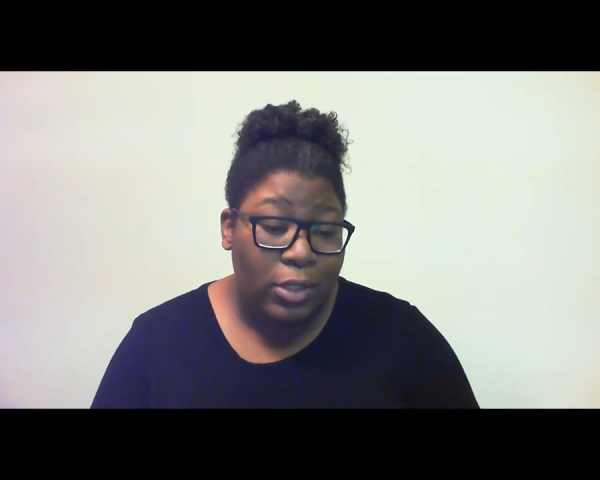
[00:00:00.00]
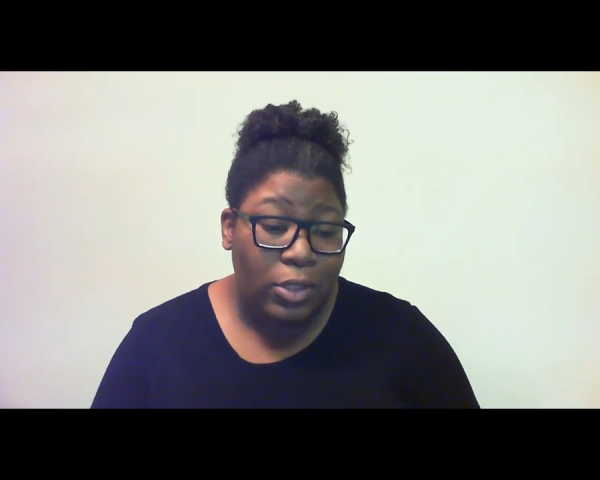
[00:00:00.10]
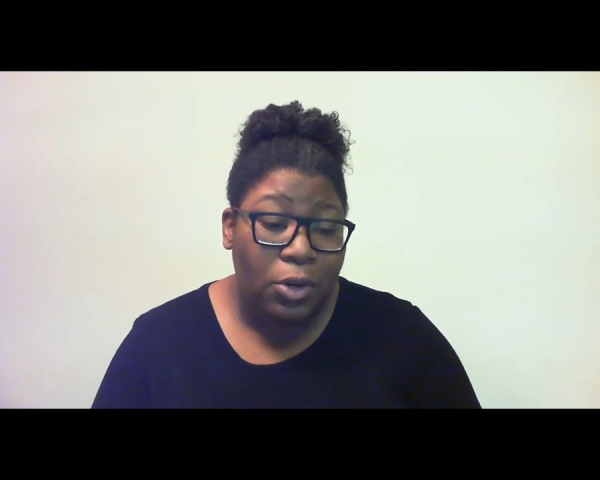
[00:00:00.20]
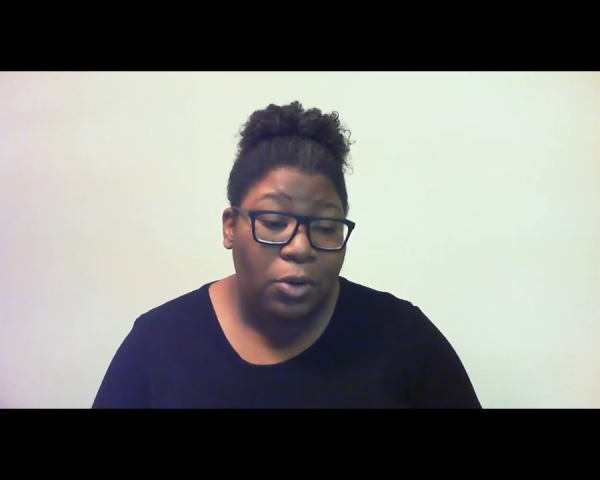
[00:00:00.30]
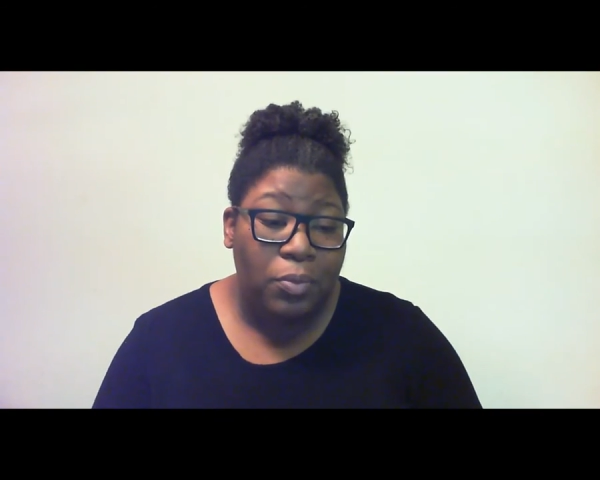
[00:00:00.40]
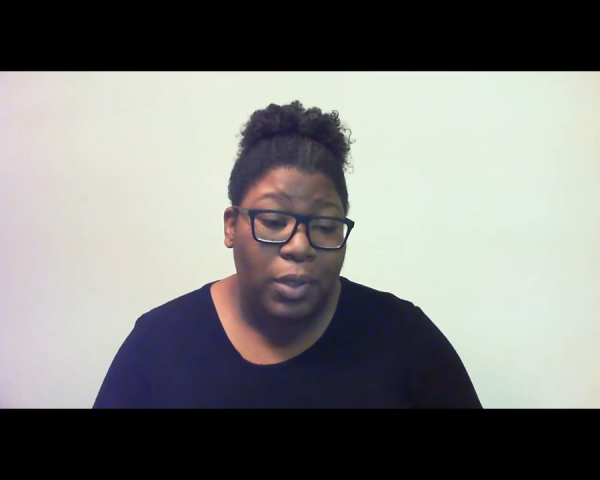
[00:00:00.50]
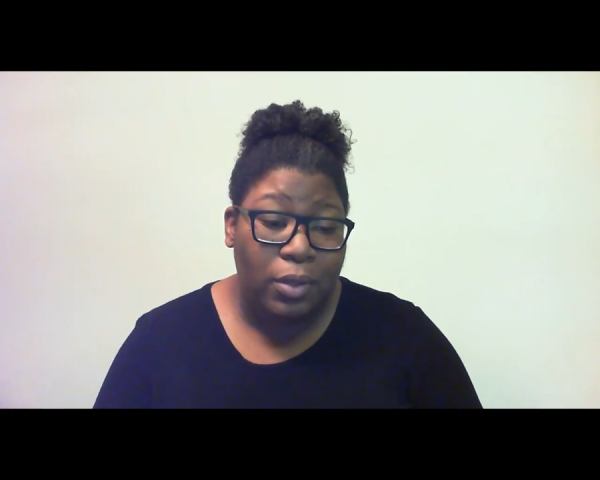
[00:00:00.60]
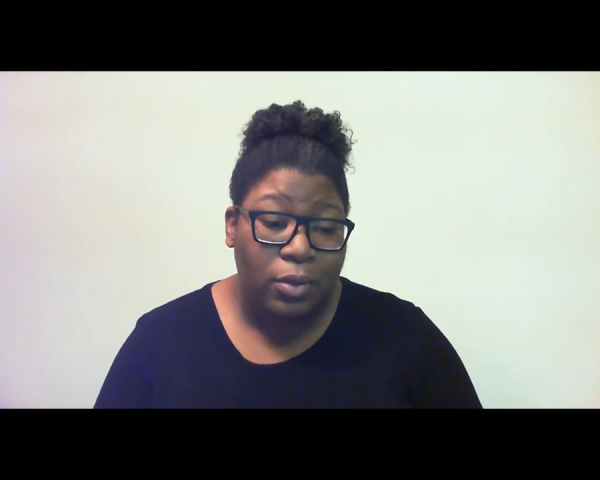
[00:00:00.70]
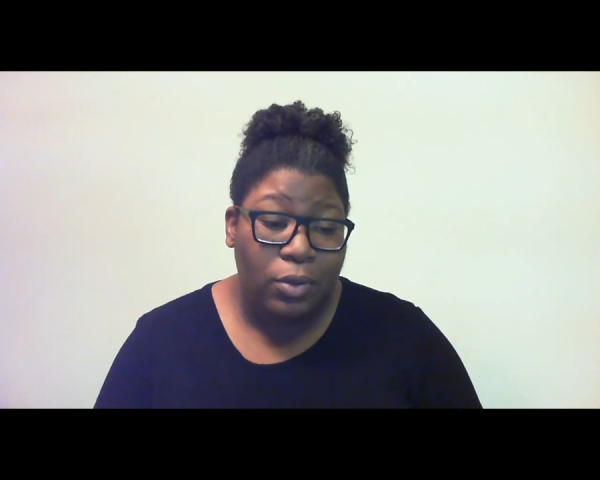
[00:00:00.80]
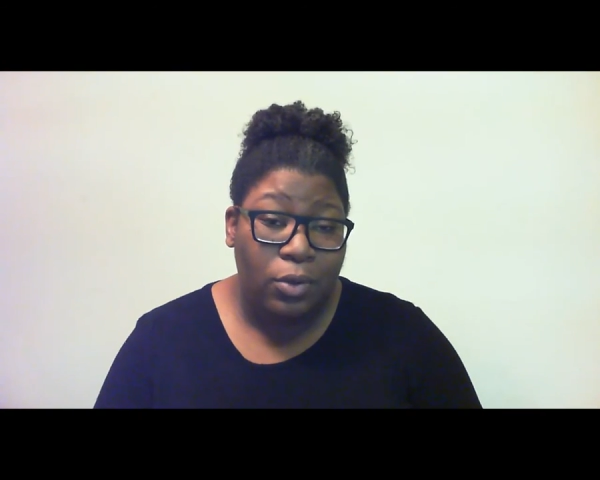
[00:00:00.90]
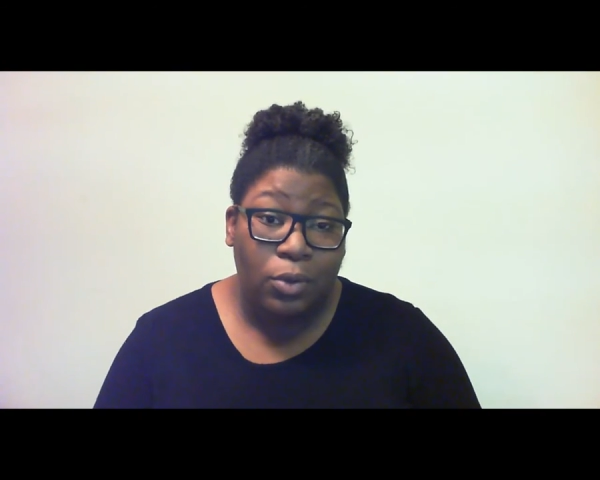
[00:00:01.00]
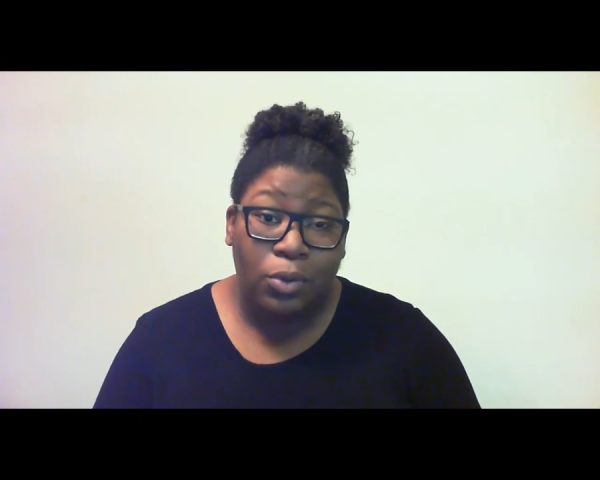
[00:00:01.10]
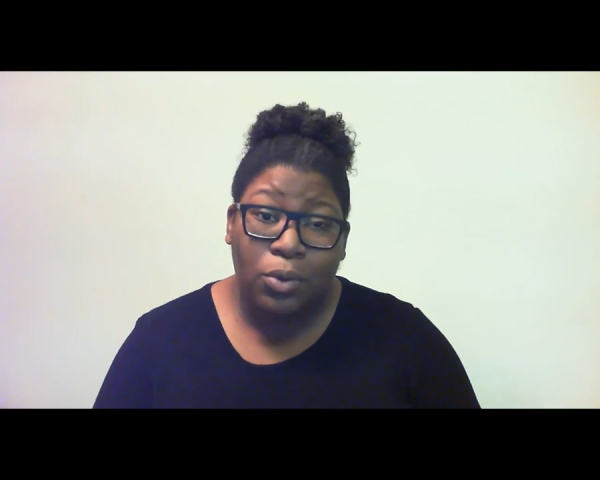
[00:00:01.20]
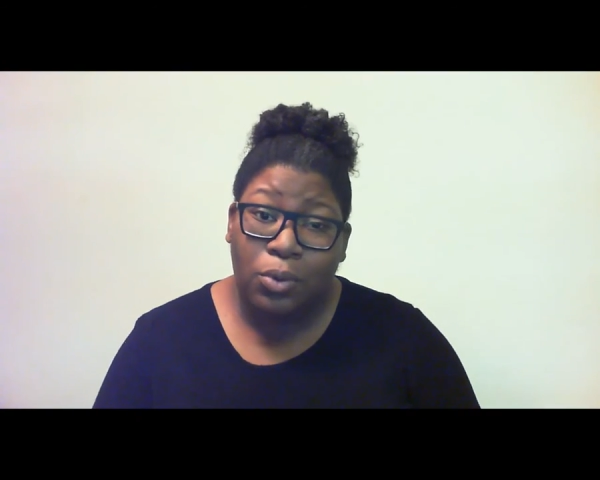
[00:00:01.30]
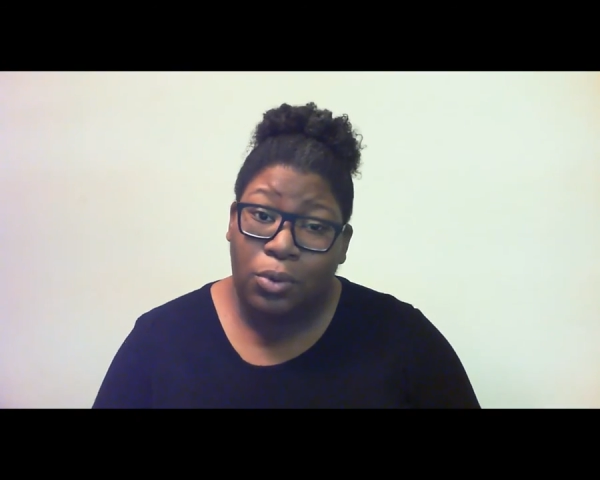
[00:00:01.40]
determine
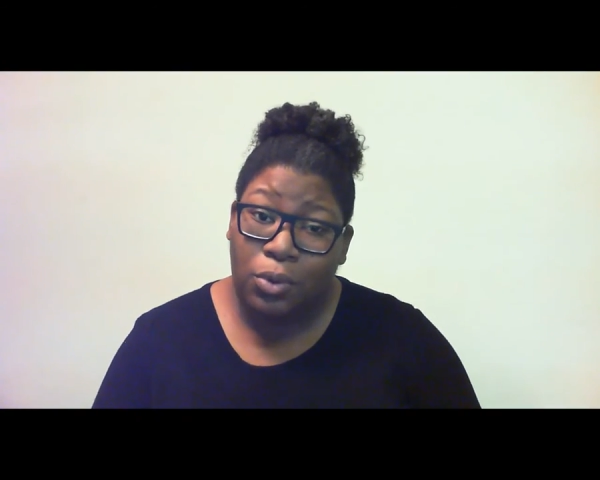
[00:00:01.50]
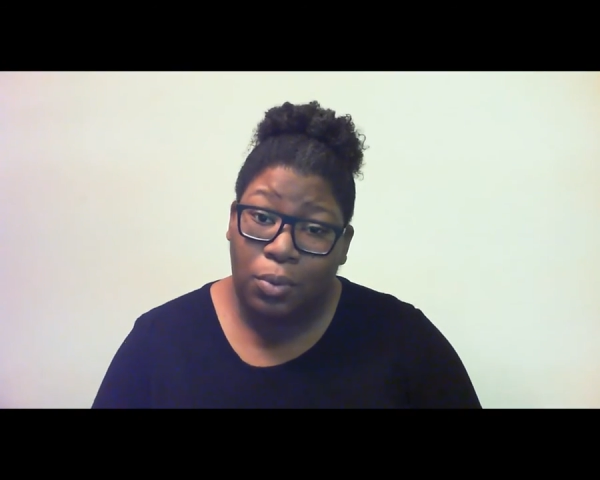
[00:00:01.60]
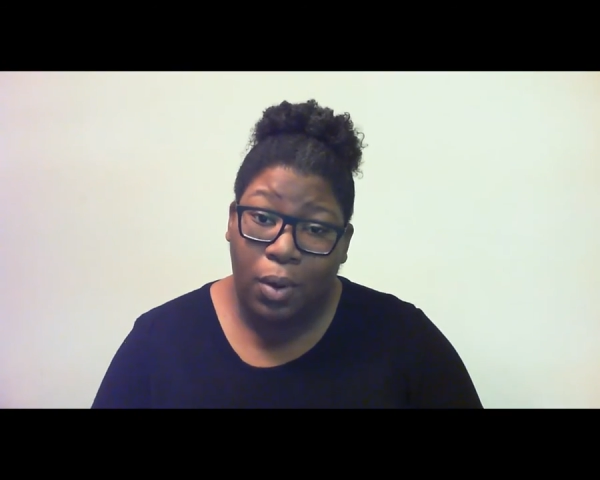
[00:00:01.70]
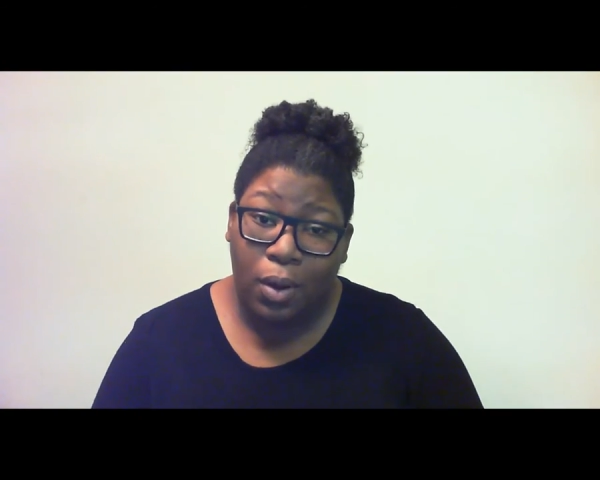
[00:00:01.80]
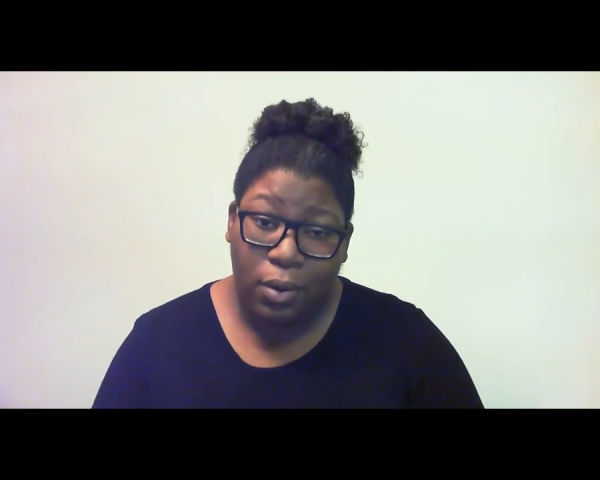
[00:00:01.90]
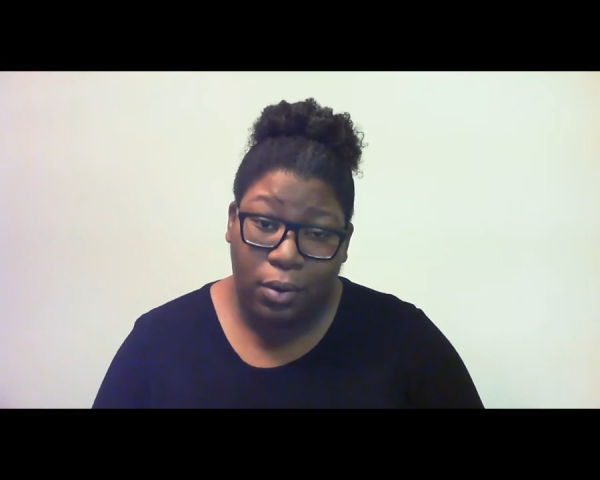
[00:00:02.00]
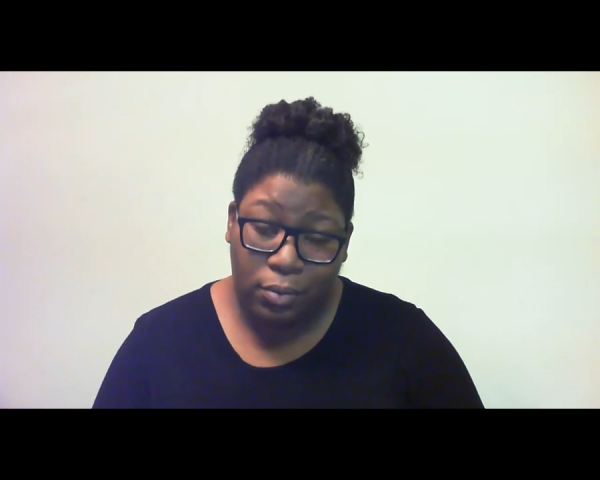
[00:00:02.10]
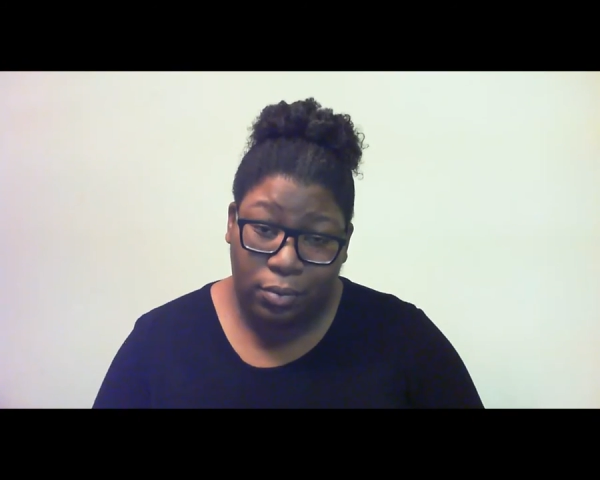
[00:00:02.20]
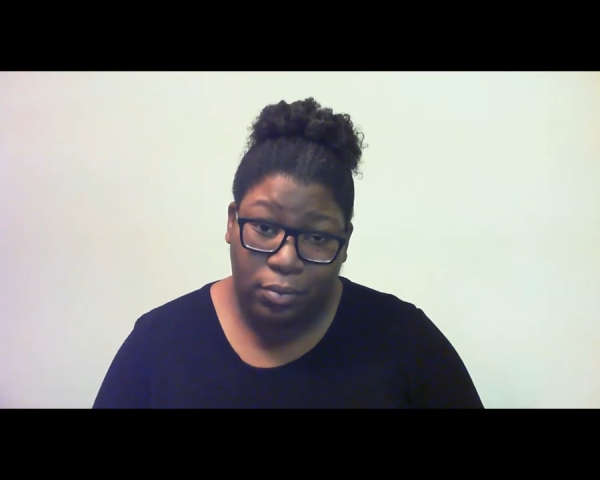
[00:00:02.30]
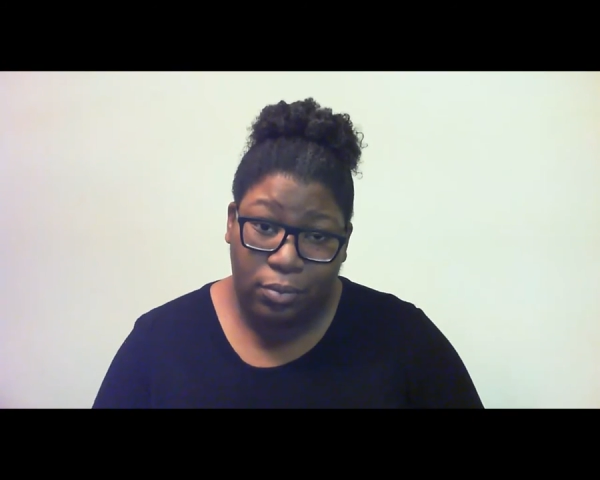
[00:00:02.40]
who you are.